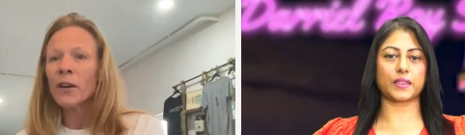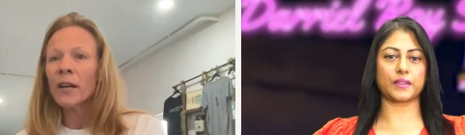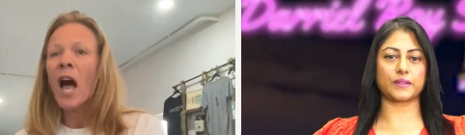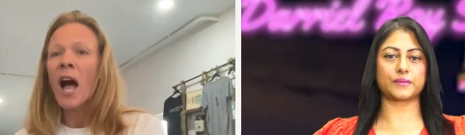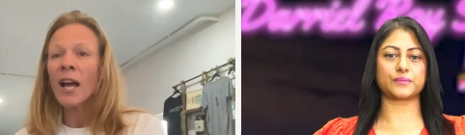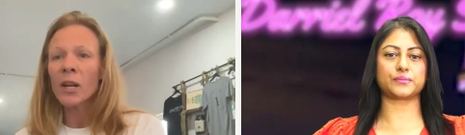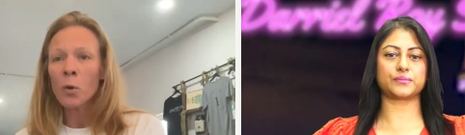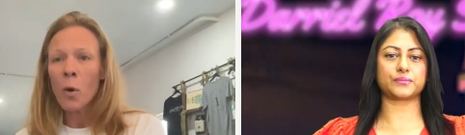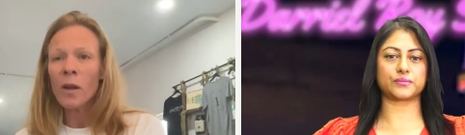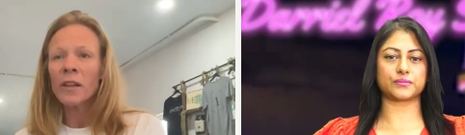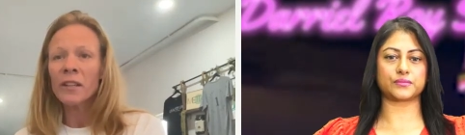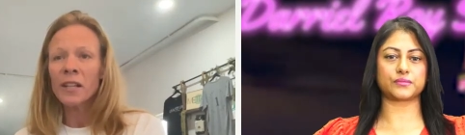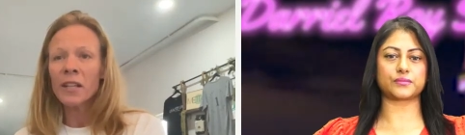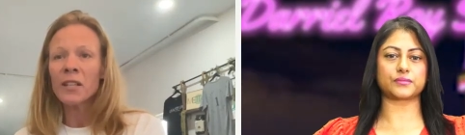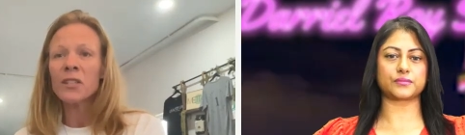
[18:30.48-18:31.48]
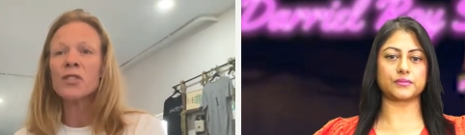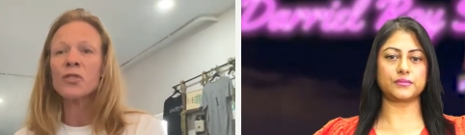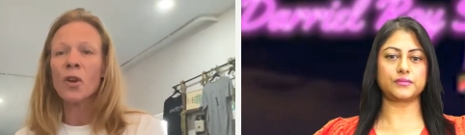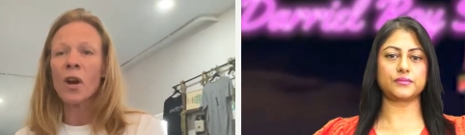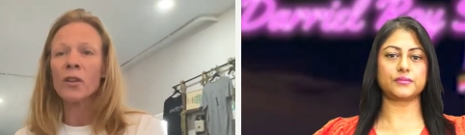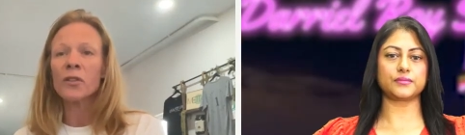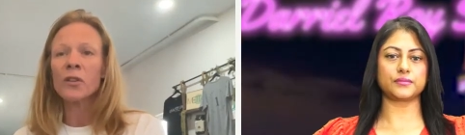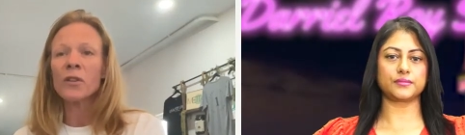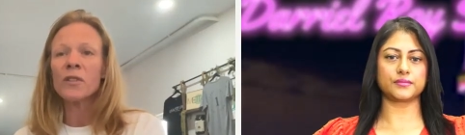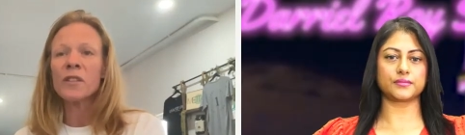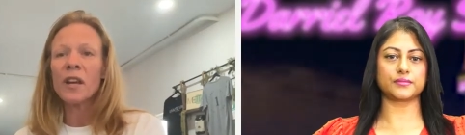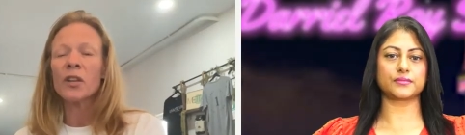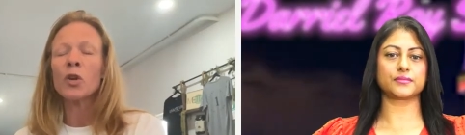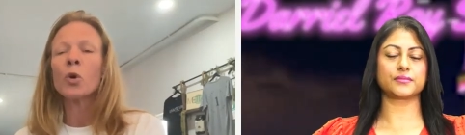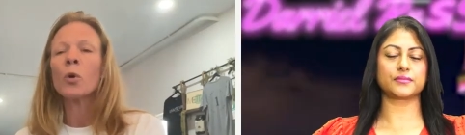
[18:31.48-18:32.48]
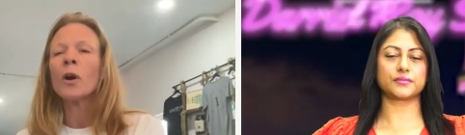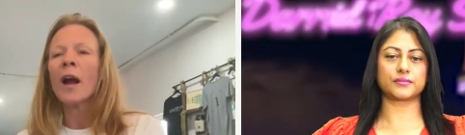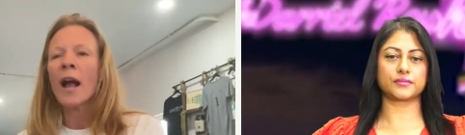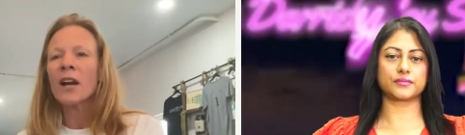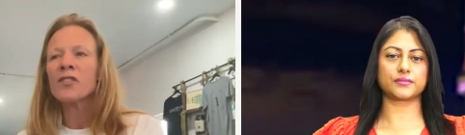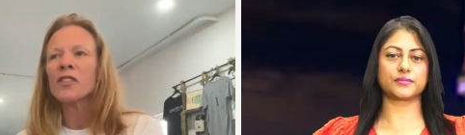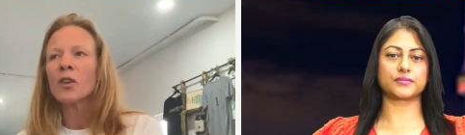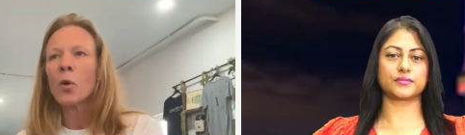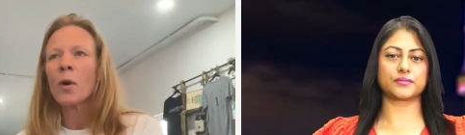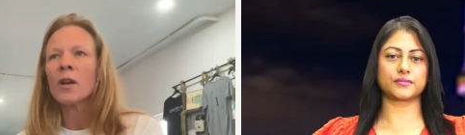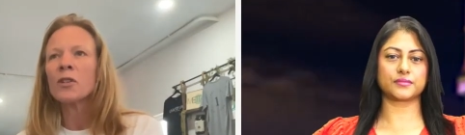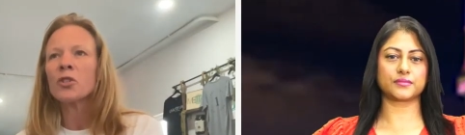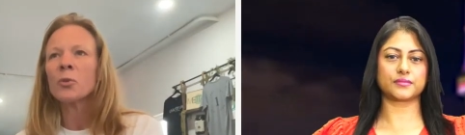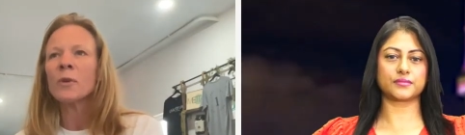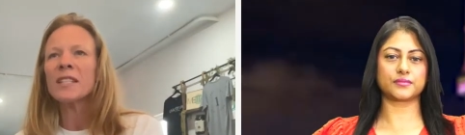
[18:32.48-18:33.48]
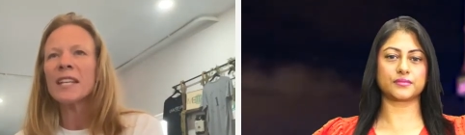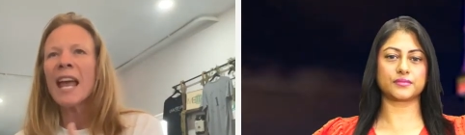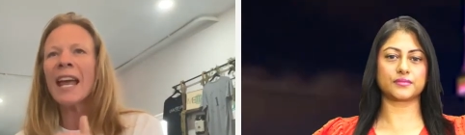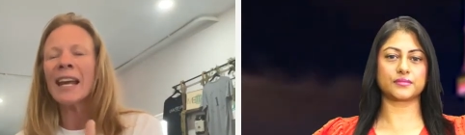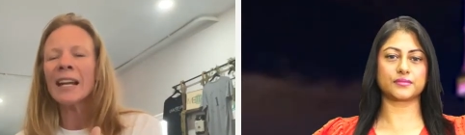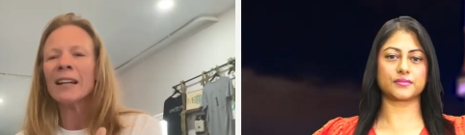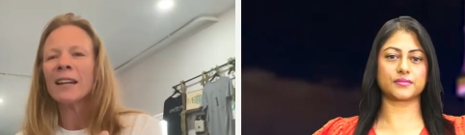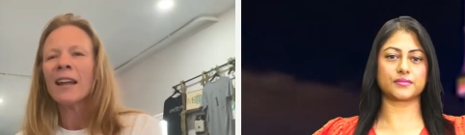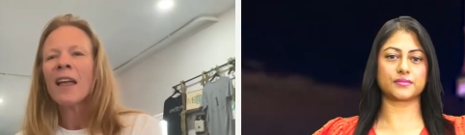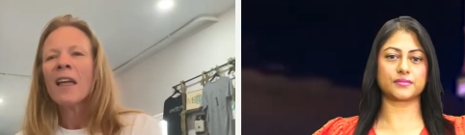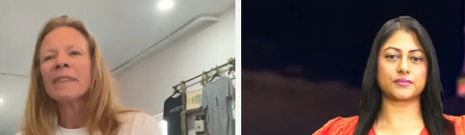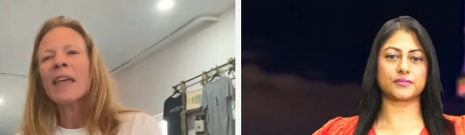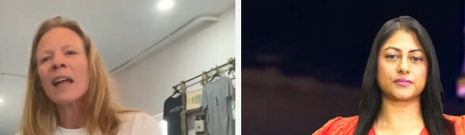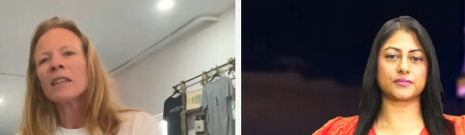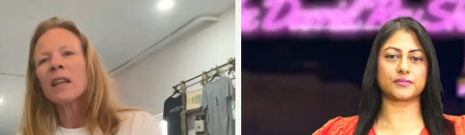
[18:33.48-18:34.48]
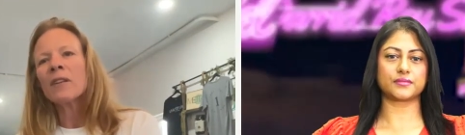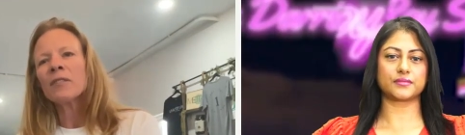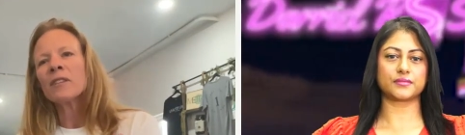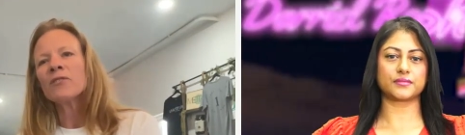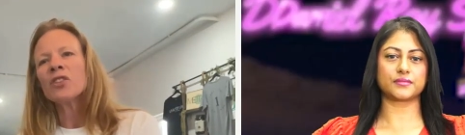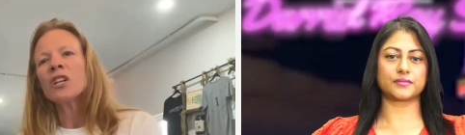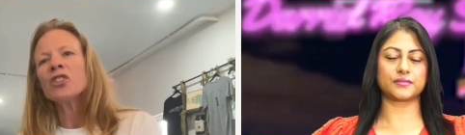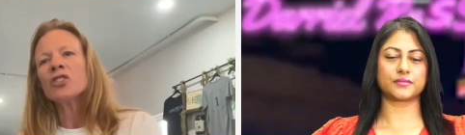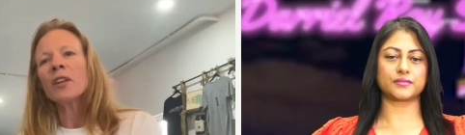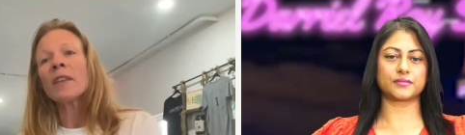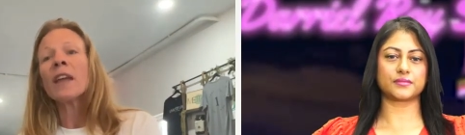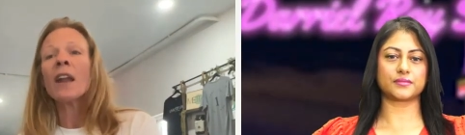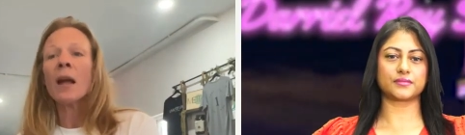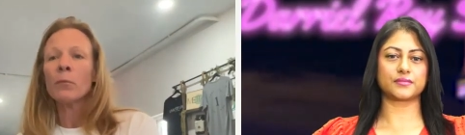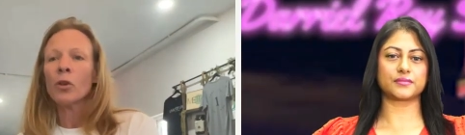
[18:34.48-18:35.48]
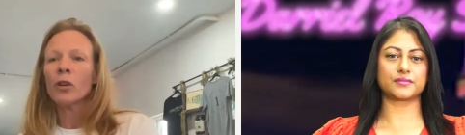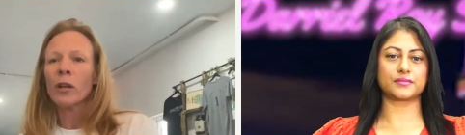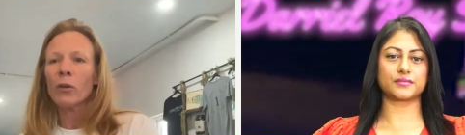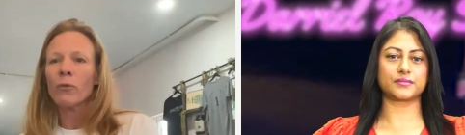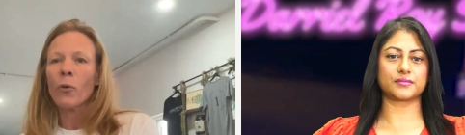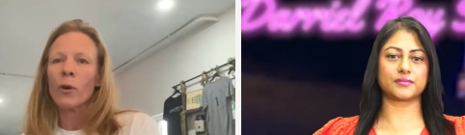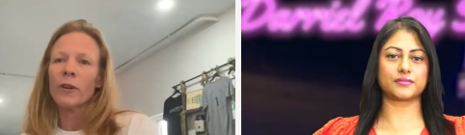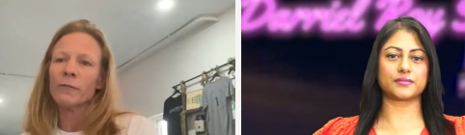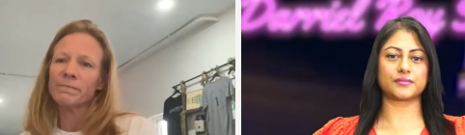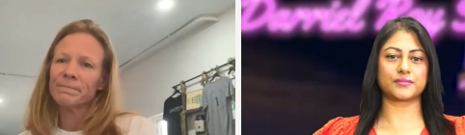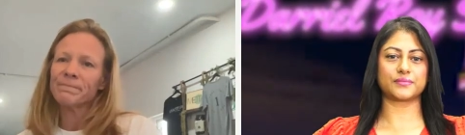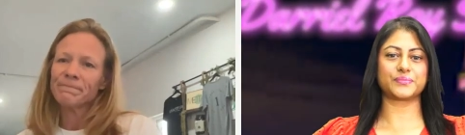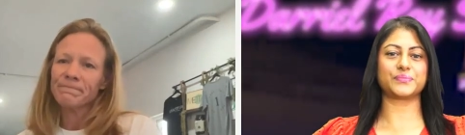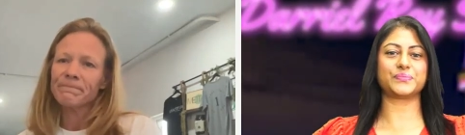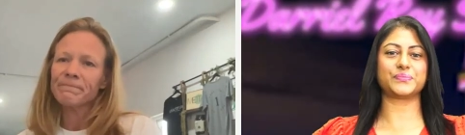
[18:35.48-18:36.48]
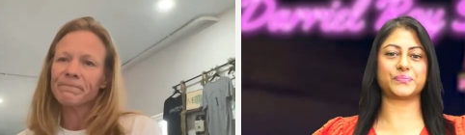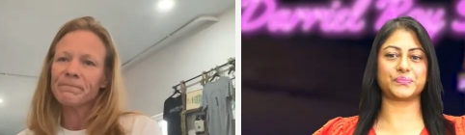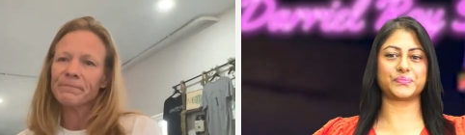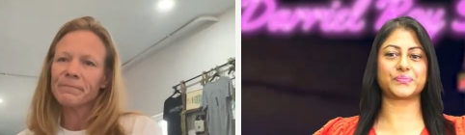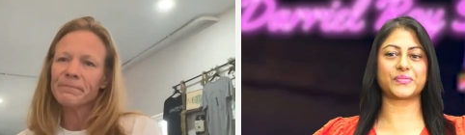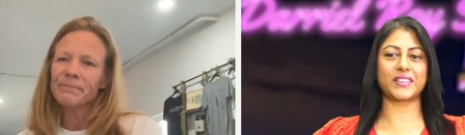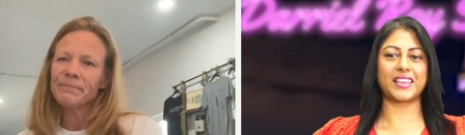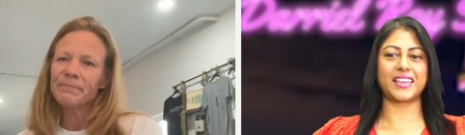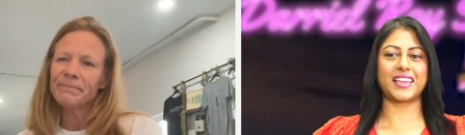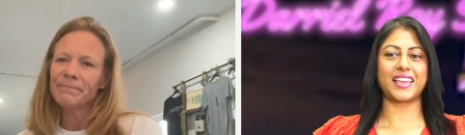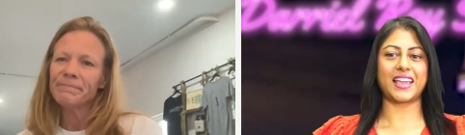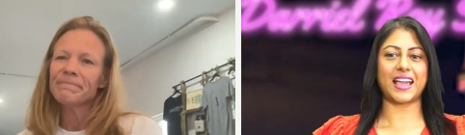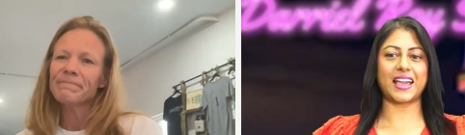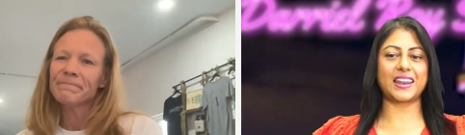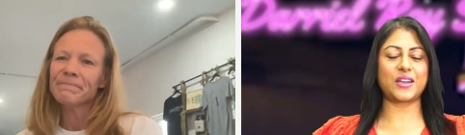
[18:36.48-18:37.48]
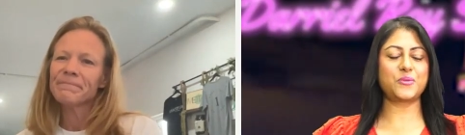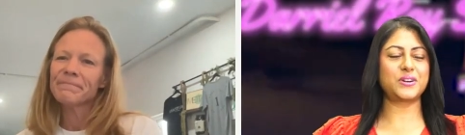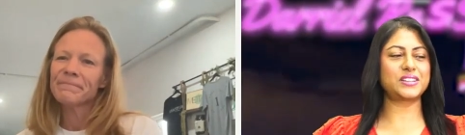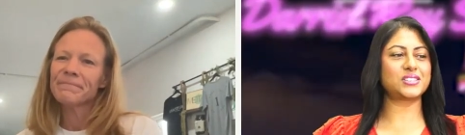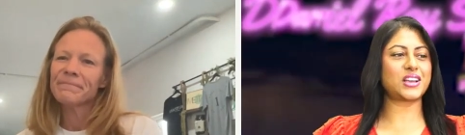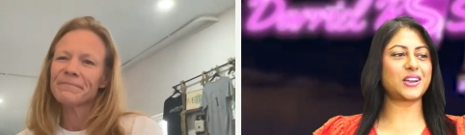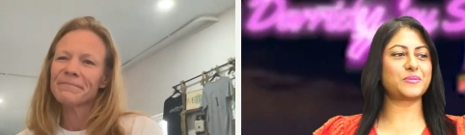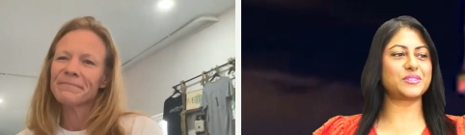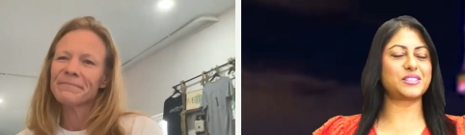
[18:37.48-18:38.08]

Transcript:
Speaker 1: very high quality instructors and who are actually going to attain that level of teaching that I'm looking for.
Speaker 2: Mm-hmm. And I want to talk about